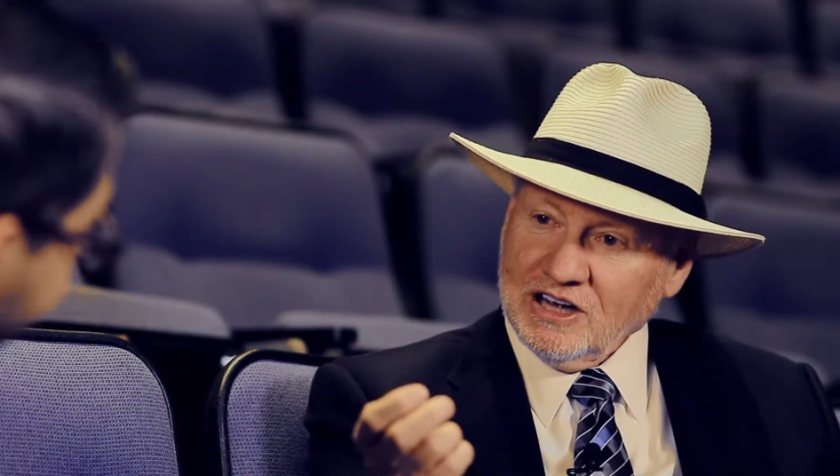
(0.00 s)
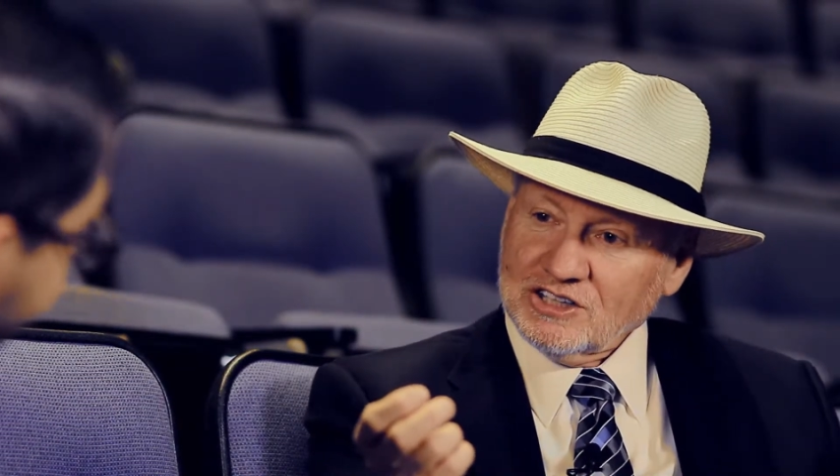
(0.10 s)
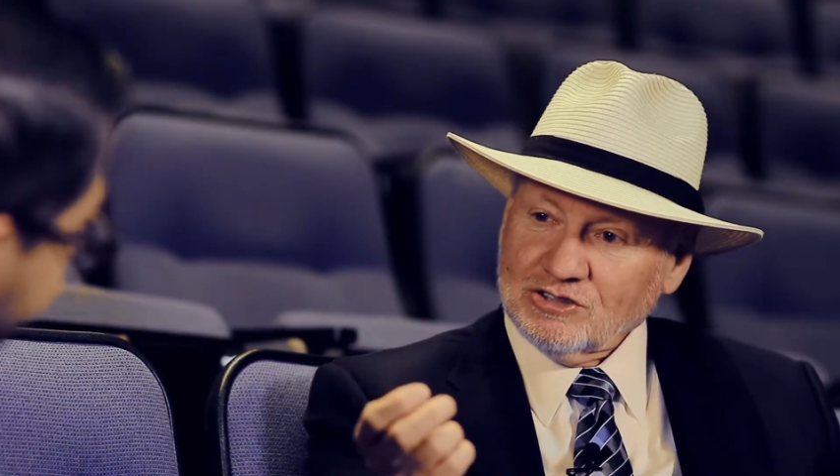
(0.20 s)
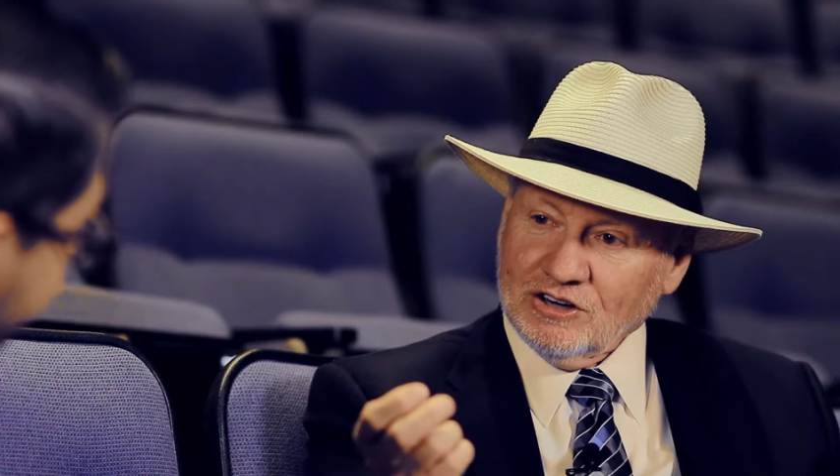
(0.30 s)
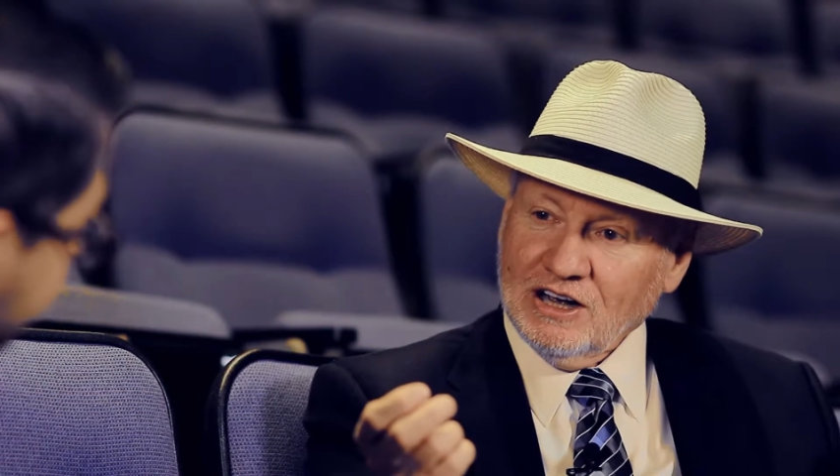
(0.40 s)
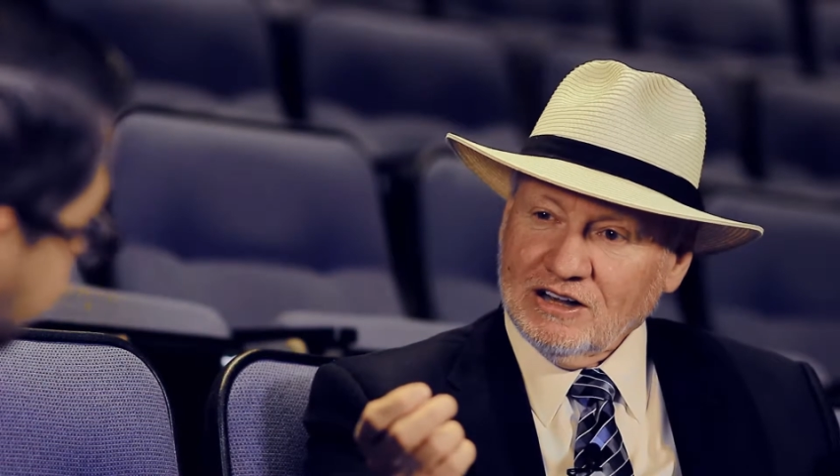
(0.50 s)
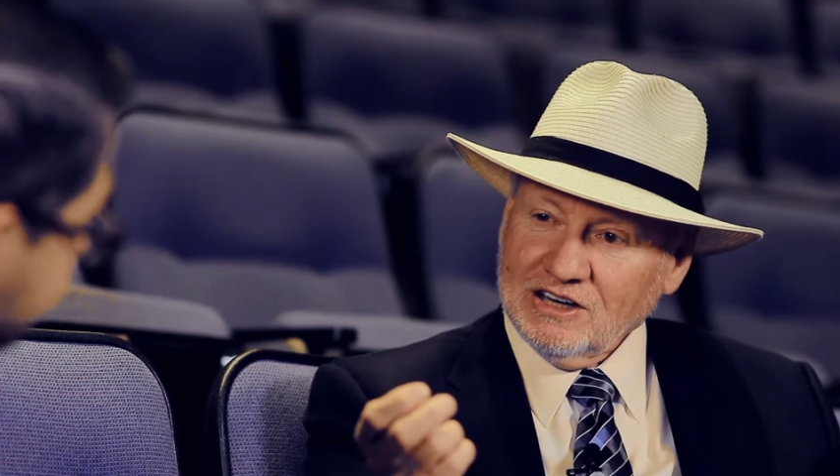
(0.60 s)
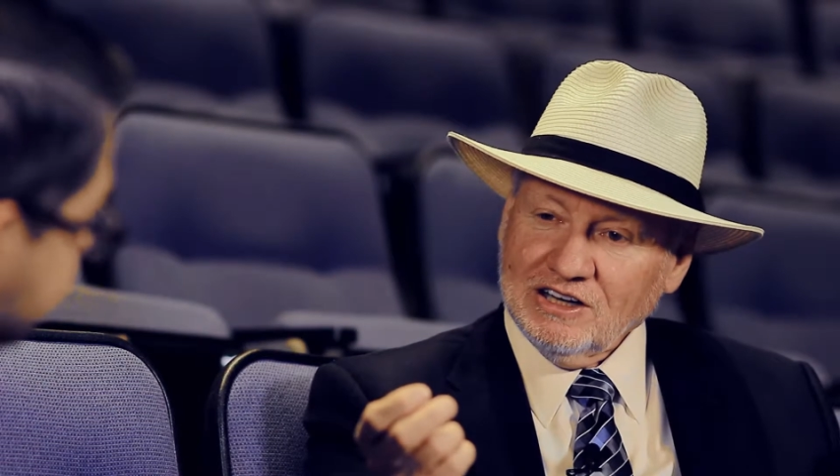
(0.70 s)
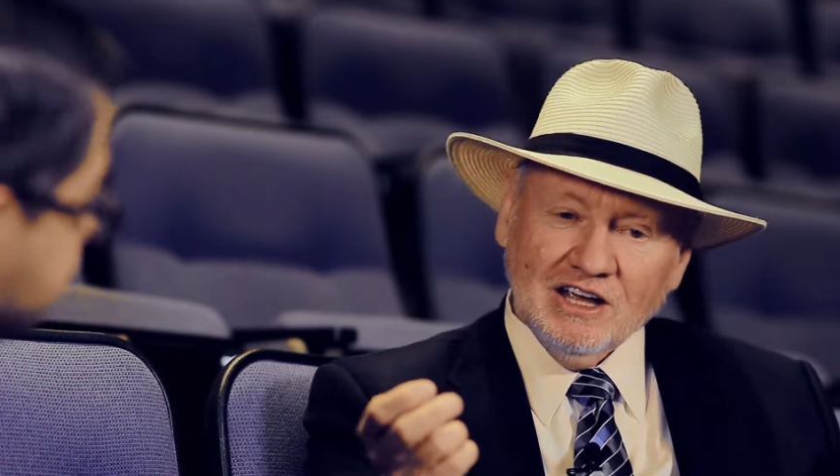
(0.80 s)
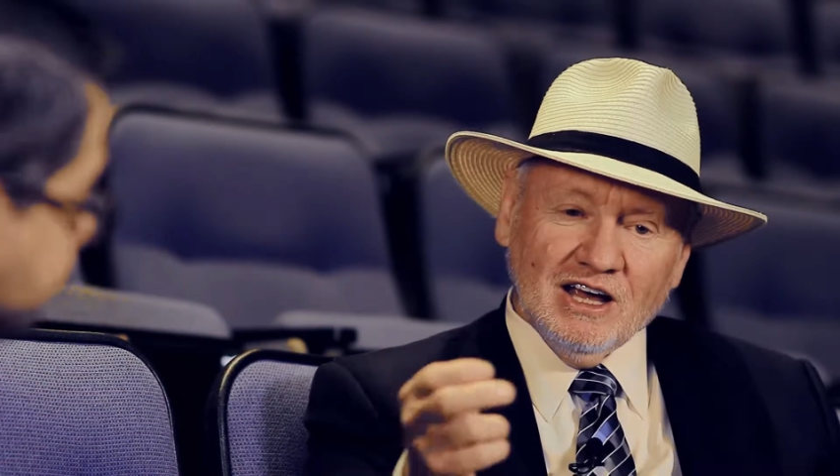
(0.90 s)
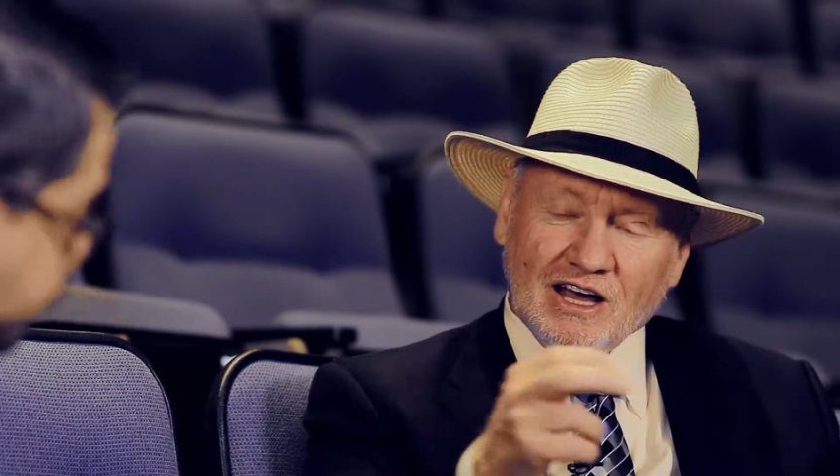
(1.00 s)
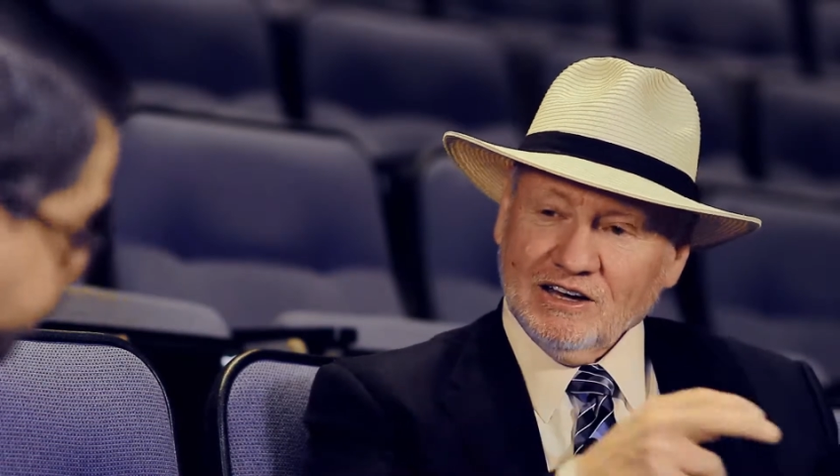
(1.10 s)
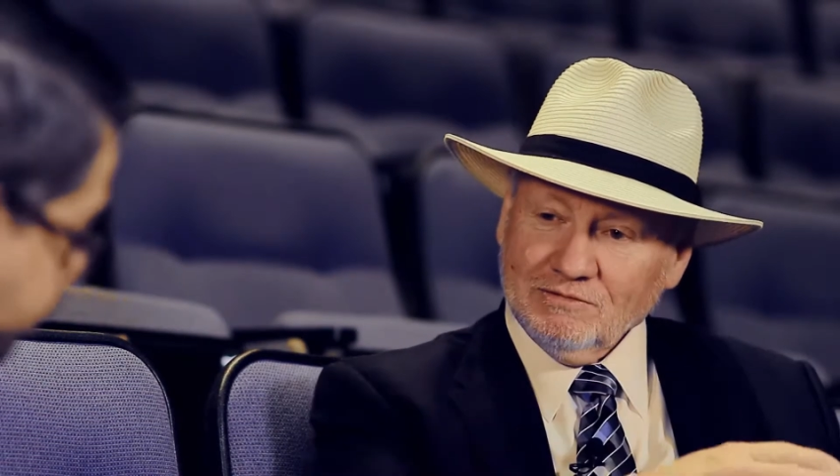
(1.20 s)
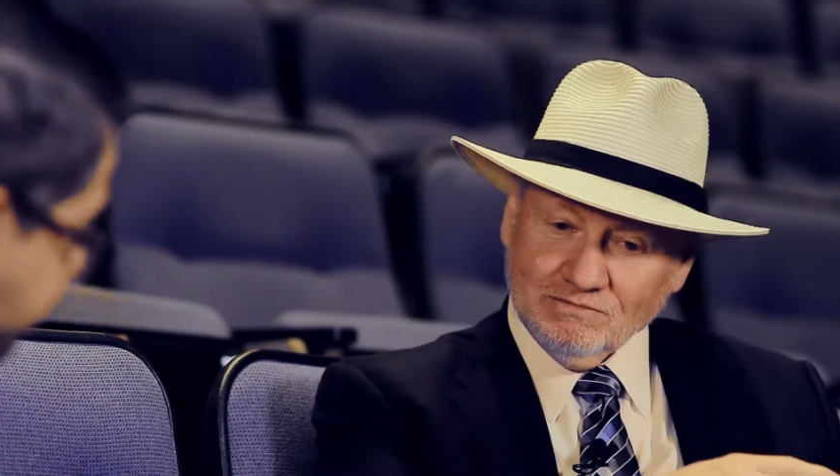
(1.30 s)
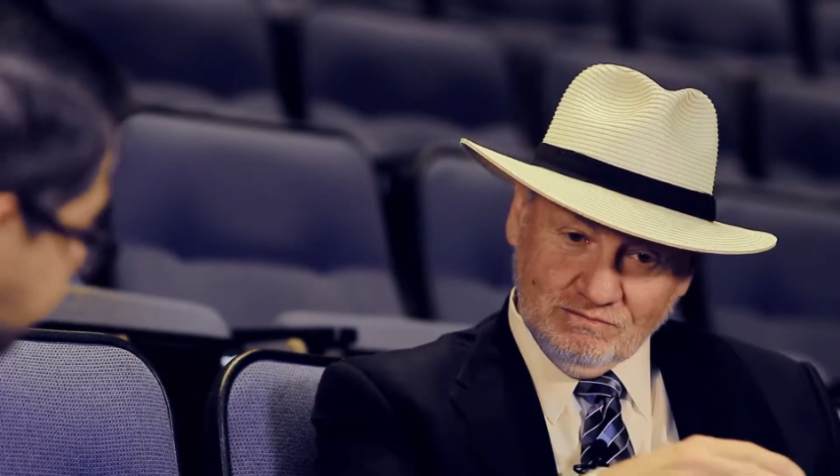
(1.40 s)
externality,
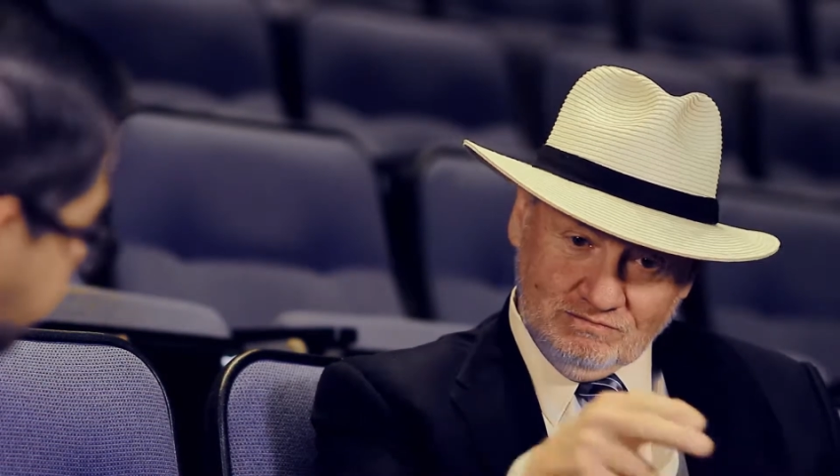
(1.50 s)
and